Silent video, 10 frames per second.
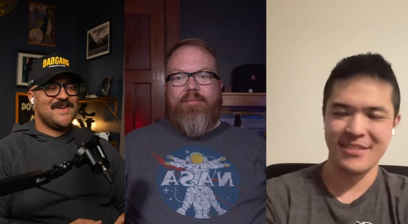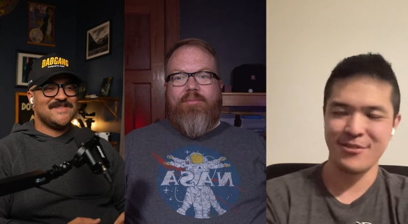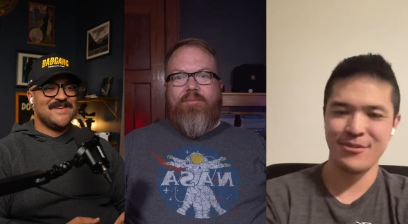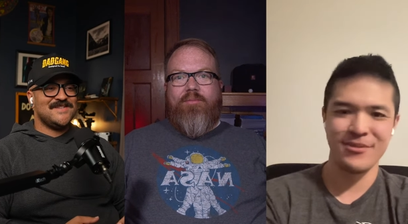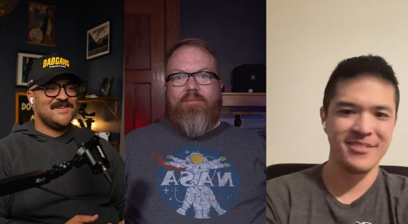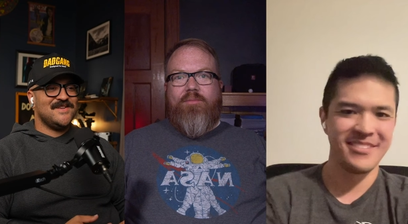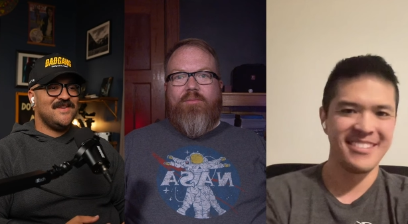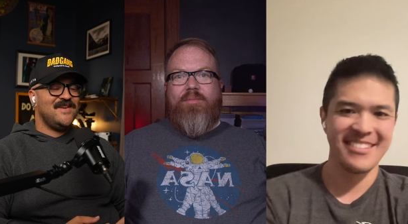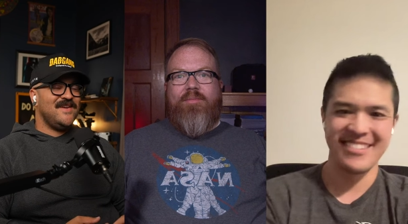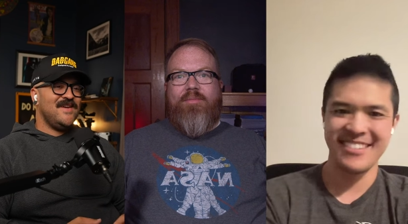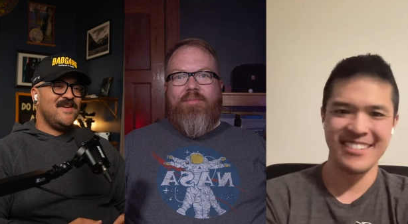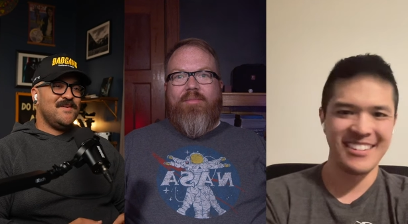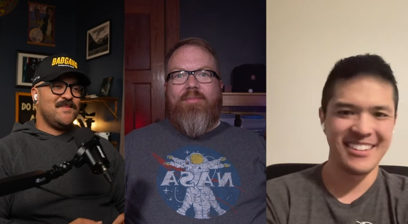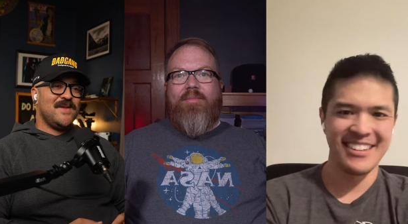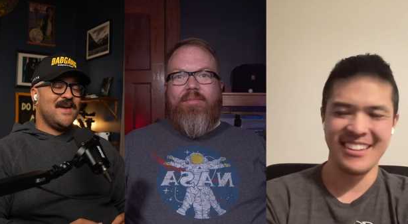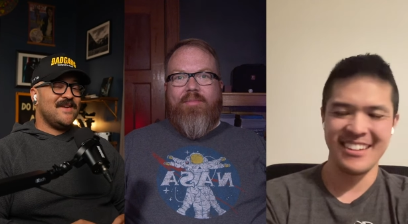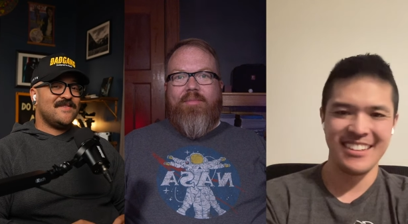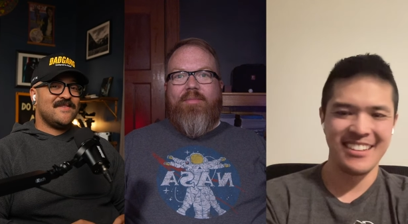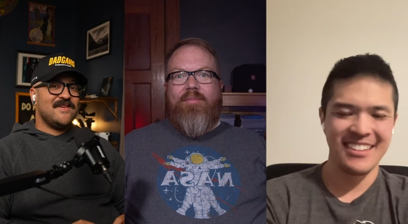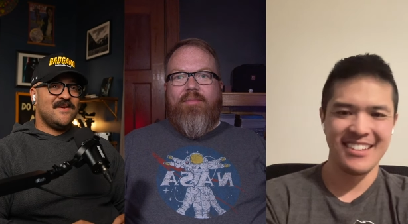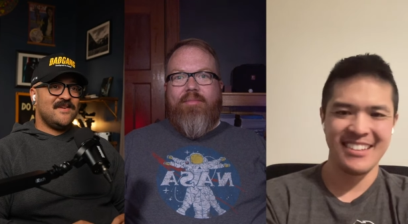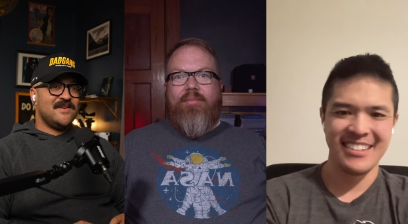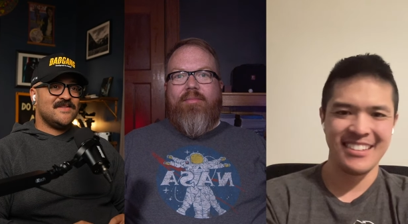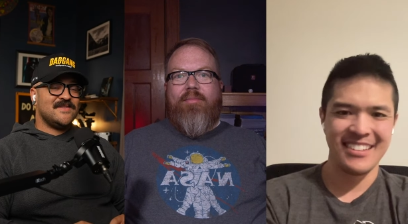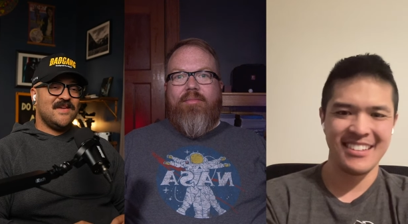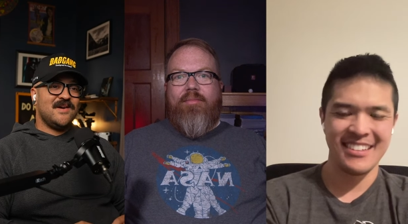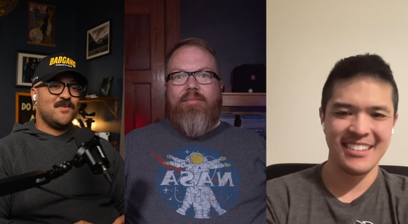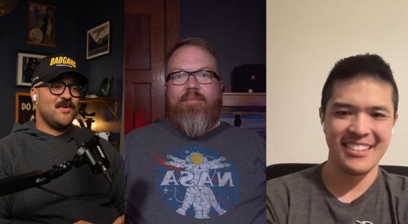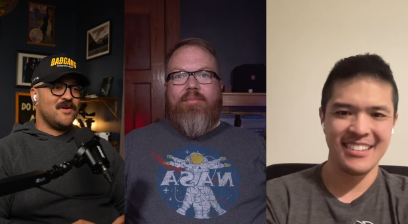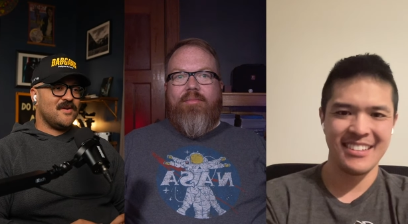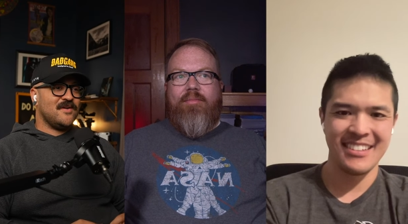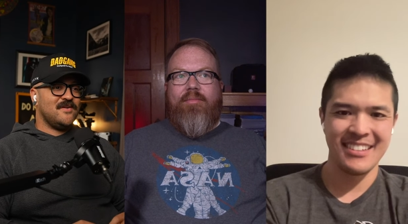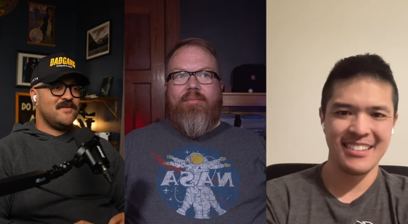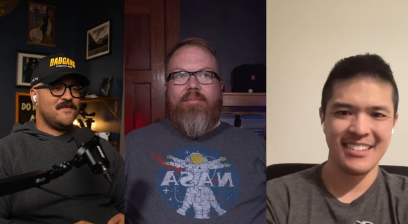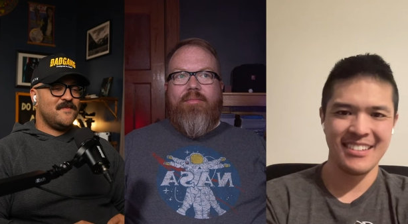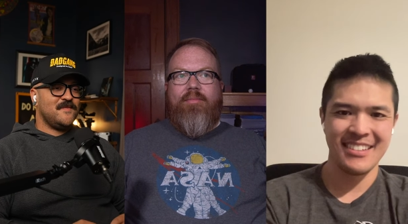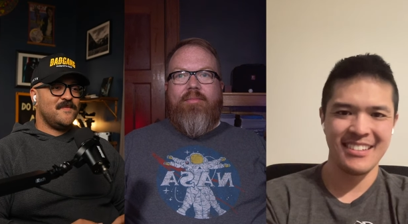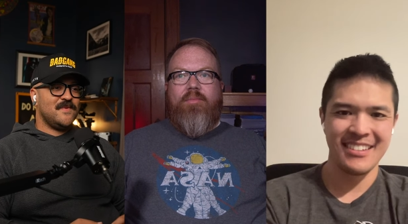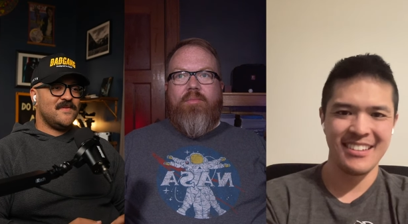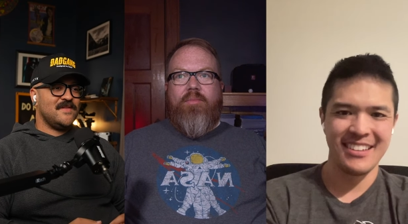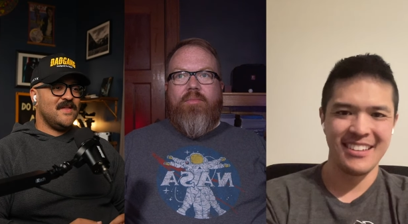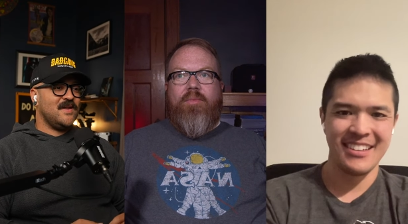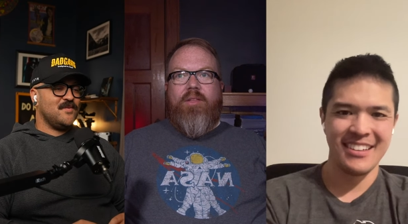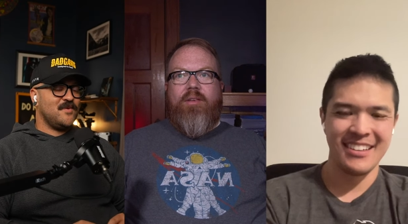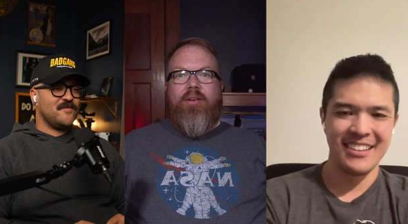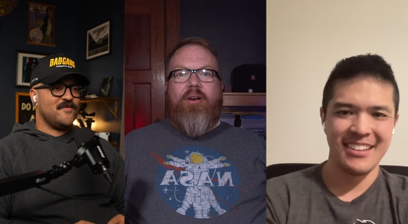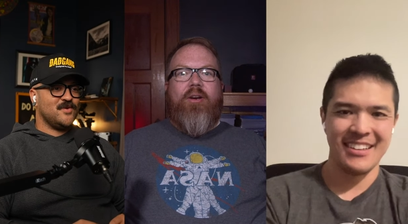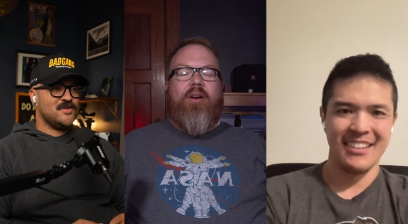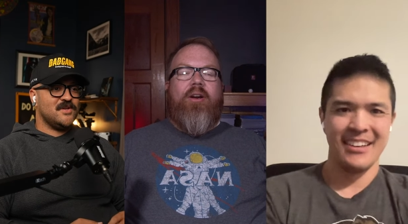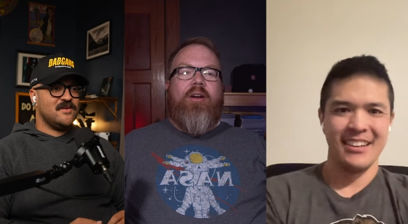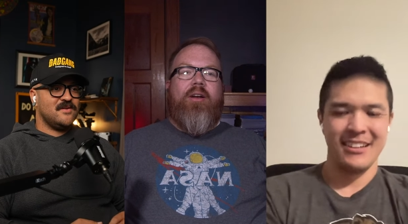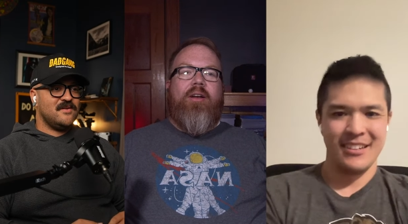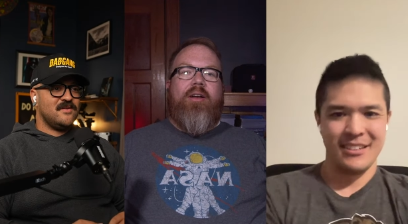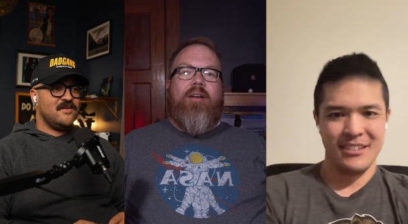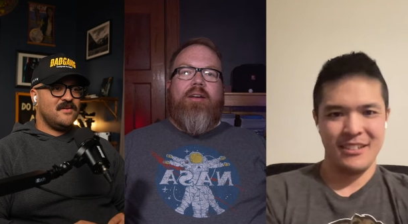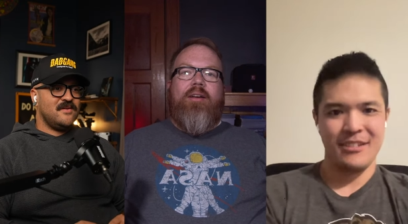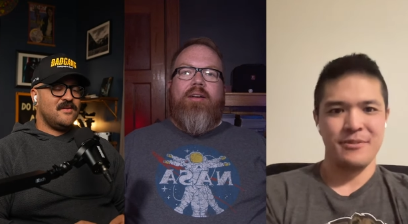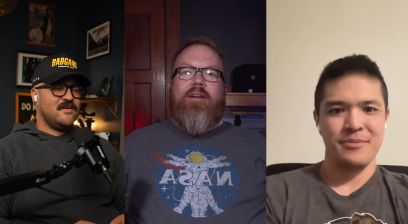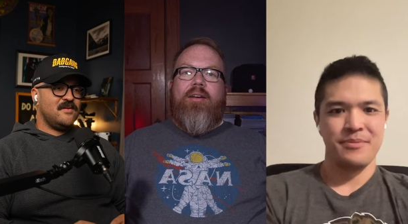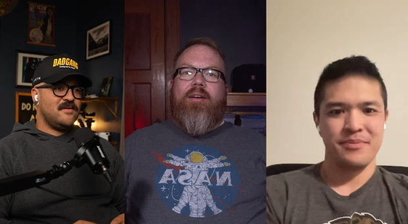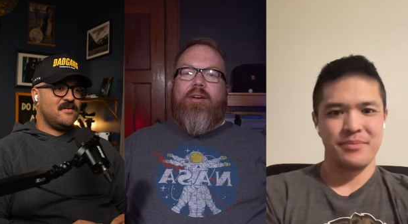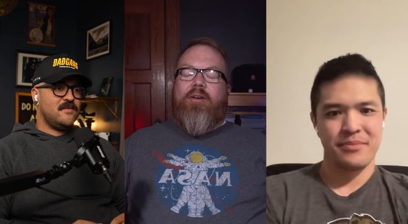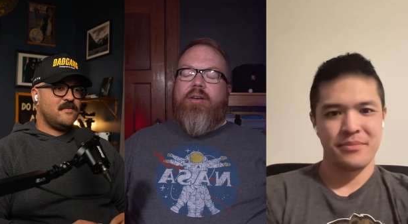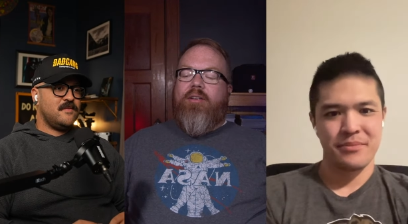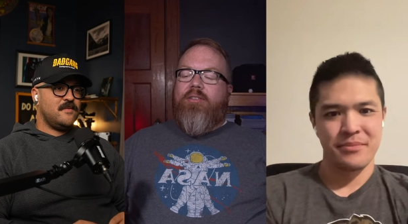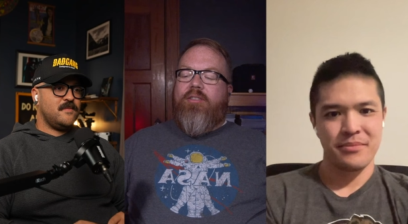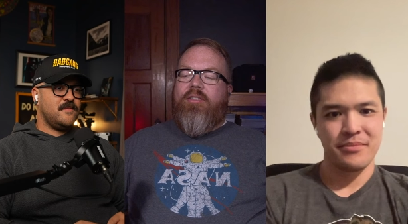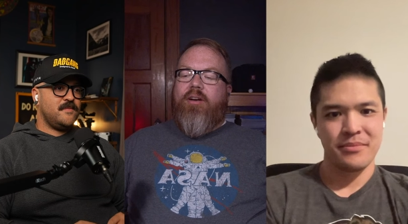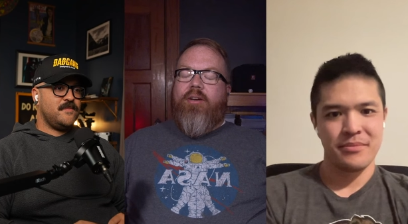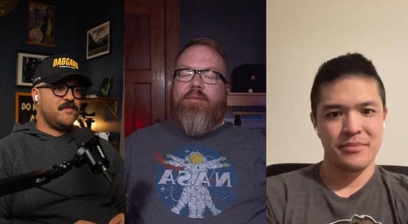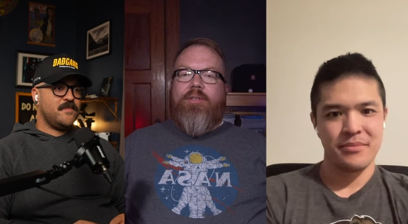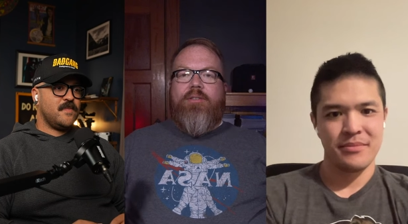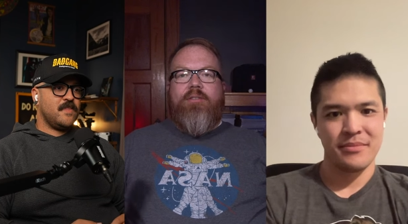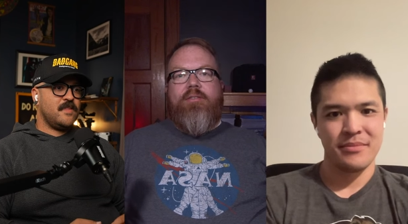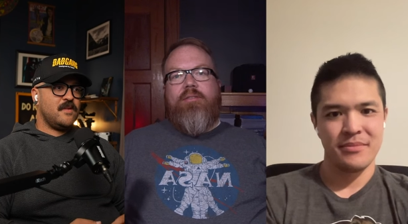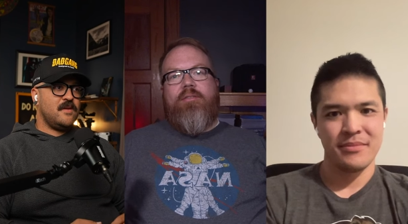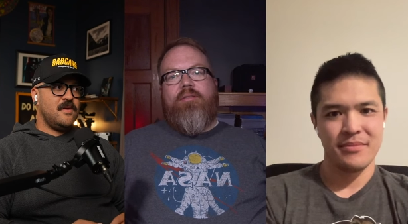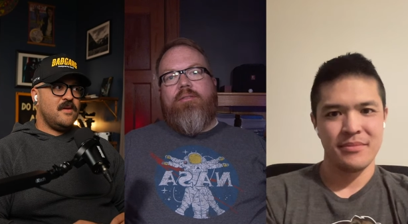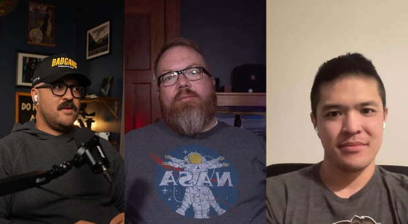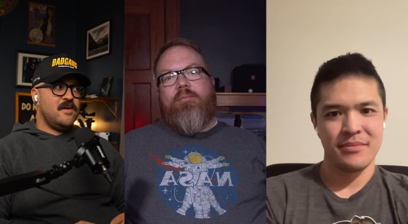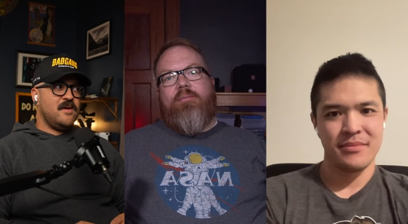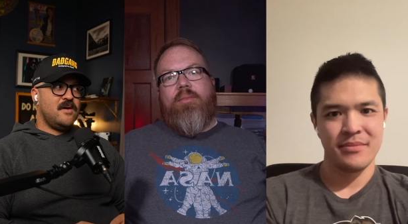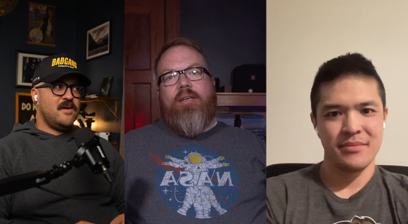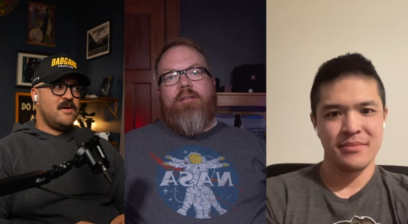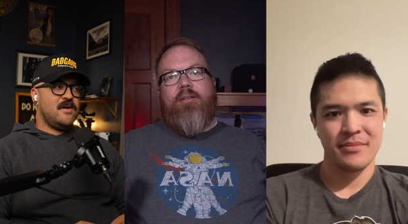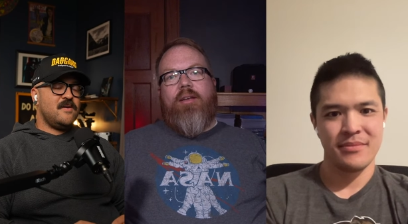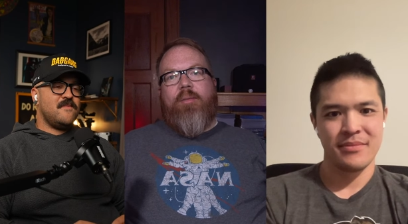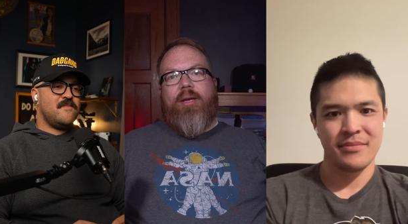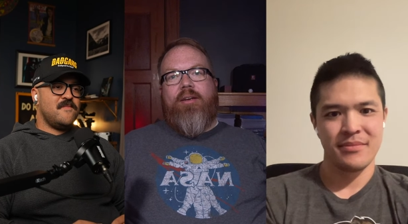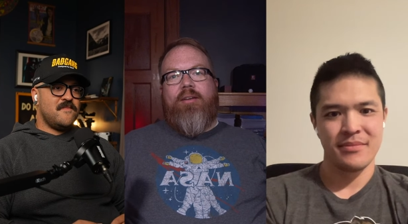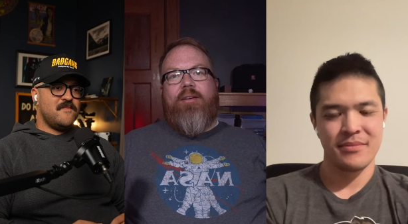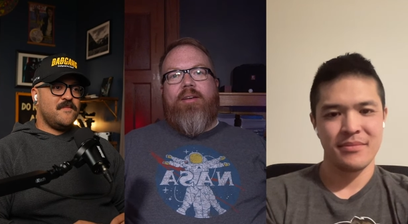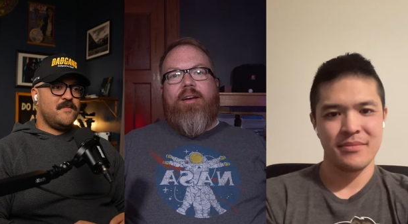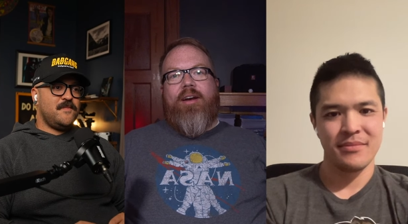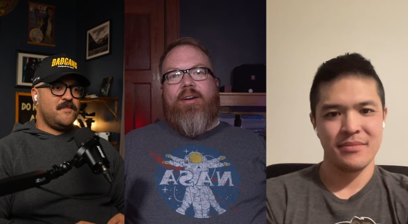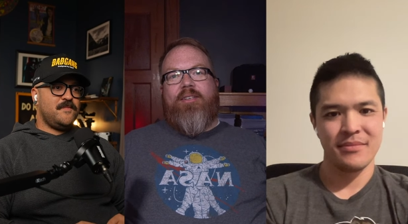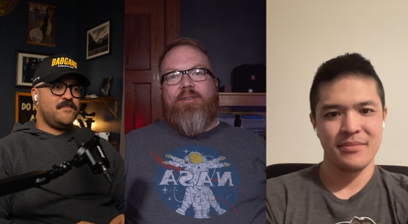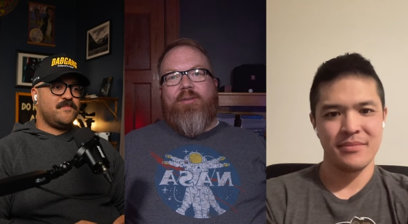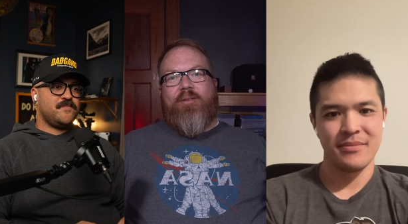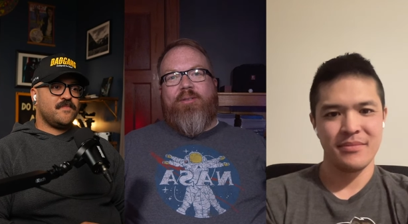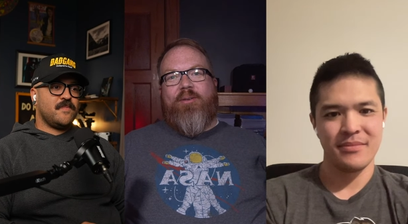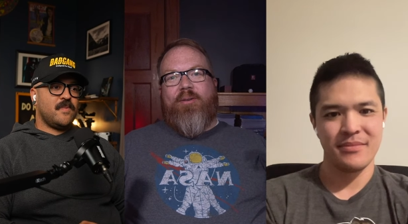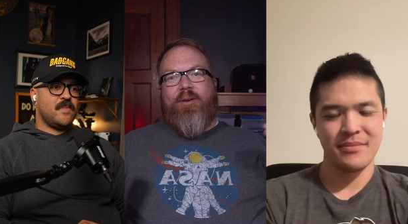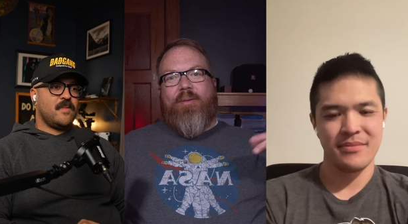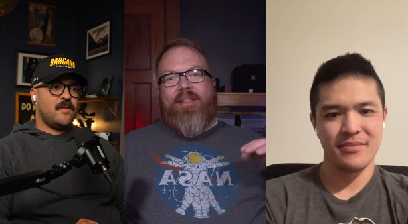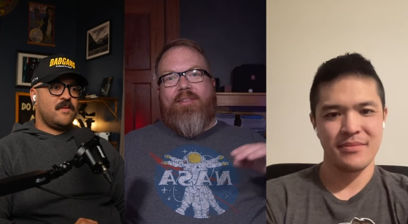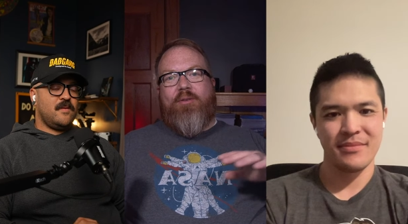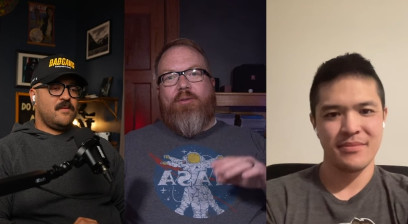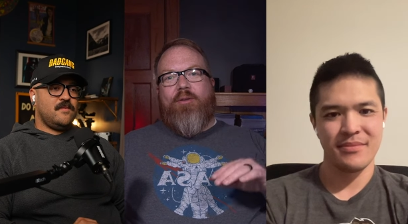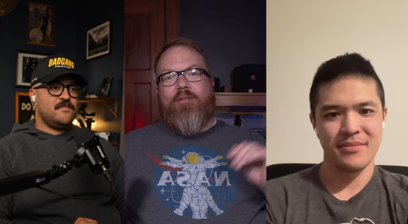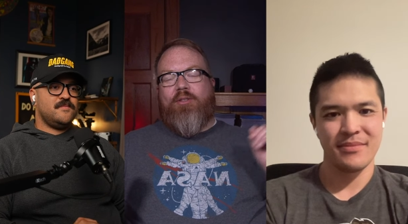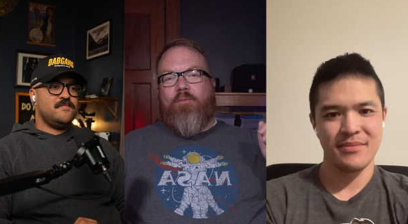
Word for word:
Speaker 1: attention but yeah it's a uh, it's a lot of work it's a lot of work for sure
Speaker 2: are you kids daredevils my i mean i already told the story about the two-year-old just walking